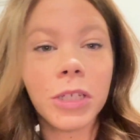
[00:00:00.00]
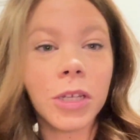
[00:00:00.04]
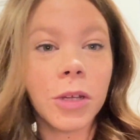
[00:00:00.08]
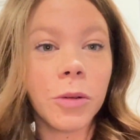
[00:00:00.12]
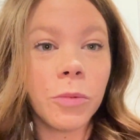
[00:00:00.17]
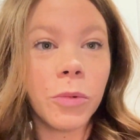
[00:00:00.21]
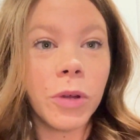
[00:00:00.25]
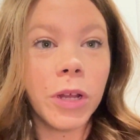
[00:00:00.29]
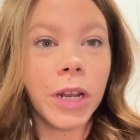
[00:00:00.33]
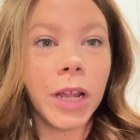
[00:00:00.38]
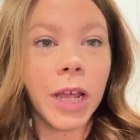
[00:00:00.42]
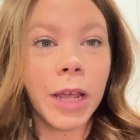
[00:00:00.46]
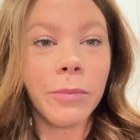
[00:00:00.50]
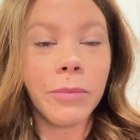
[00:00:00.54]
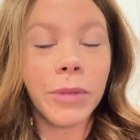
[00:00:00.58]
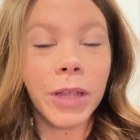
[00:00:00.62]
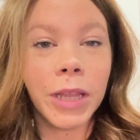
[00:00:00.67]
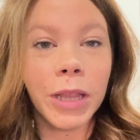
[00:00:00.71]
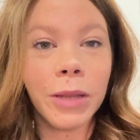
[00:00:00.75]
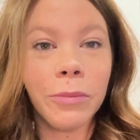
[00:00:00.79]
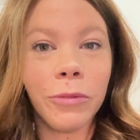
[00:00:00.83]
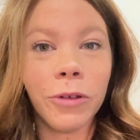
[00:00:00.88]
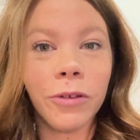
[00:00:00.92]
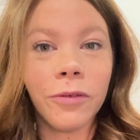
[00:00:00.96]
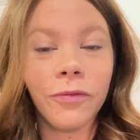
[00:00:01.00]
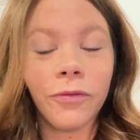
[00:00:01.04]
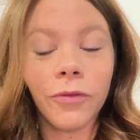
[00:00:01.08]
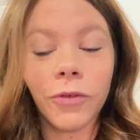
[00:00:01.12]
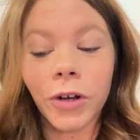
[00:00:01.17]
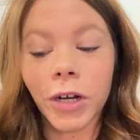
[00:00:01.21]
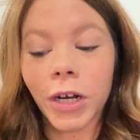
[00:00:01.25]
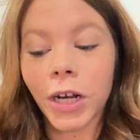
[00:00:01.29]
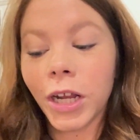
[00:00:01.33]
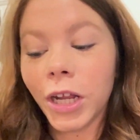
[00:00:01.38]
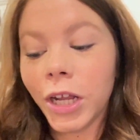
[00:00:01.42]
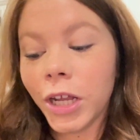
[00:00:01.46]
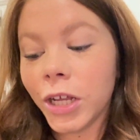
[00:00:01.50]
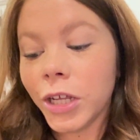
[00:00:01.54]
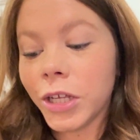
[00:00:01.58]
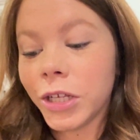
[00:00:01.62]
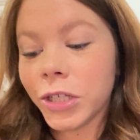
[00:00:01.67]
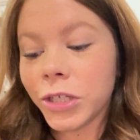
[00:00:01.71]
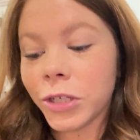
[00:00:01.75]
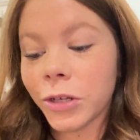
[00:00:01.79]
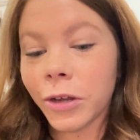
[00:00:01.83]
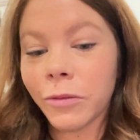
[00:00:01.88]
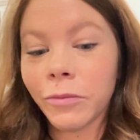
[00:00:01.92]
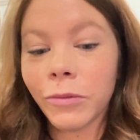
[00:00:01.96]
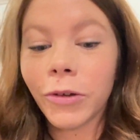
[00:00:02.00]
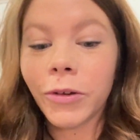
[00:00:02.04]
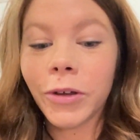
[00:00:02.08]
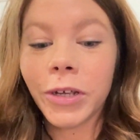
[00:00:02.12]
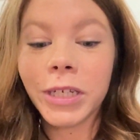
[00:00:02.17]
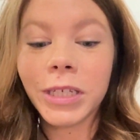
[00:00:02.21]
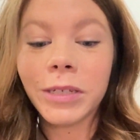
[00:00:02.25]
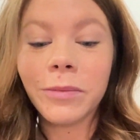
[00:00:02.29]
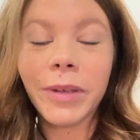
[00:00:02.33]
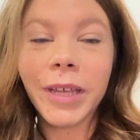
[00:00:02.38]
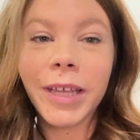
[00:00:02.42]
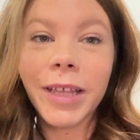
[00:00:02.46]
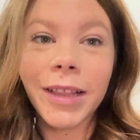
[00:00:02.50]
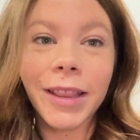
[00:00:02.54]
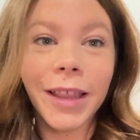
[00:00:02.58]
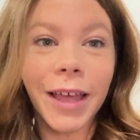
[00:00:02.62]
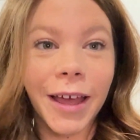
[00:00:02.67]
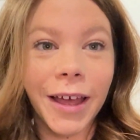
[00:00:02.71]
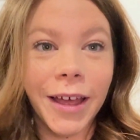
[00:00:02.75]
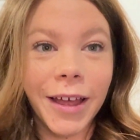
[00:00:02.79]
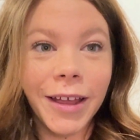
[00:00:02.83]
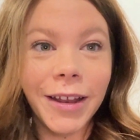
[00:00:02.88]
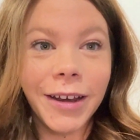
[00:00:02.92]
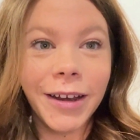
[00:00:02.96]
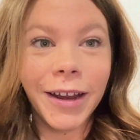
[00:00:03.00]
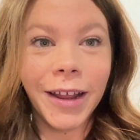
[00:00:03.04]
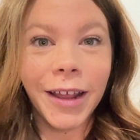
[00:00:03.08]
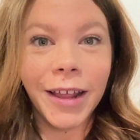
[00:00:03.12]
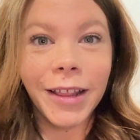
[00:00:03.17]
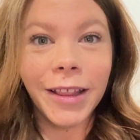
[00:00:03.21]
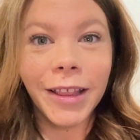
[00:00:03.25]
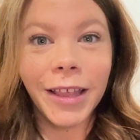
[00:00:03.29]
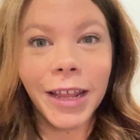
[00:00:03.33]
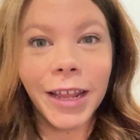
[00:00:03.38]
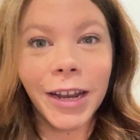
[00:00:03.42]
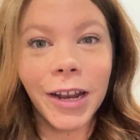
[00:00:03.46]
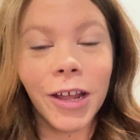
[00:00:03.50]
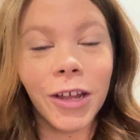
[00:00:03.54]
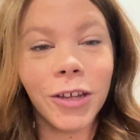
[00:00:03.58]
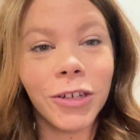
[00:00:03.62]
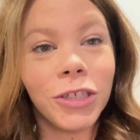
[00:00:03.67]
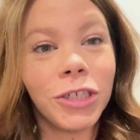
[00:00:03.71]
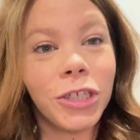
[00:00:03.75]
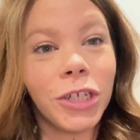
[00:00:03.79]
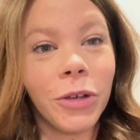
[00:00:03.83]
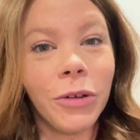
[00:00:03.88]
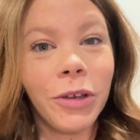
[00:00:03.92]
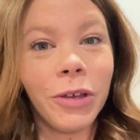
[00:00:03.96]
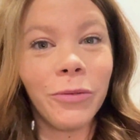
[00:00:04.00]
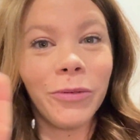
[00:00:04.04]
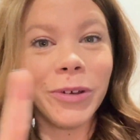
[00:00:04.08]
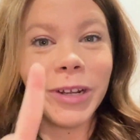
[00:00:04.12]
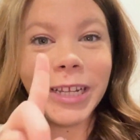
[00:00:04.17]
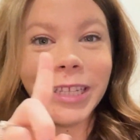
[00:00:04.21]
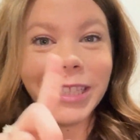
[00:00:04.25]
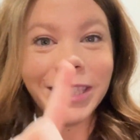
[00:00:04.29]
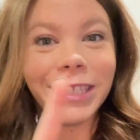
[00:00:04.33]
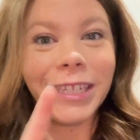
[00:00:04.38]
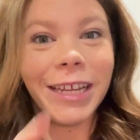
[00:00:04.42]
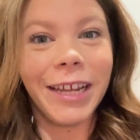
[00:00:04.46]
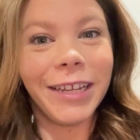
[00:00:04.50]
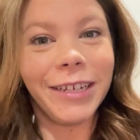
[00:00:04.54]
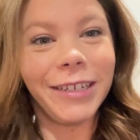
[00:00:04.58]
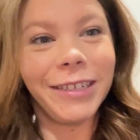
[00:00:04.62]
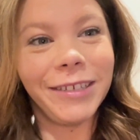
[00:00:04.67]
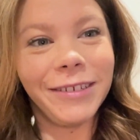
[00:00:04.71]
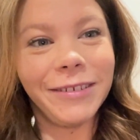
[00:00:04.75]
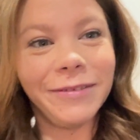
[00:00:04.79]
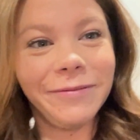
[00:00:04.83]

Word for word: on what I'm in the mood for. So I'm going to make that and then I'll show it when it's done.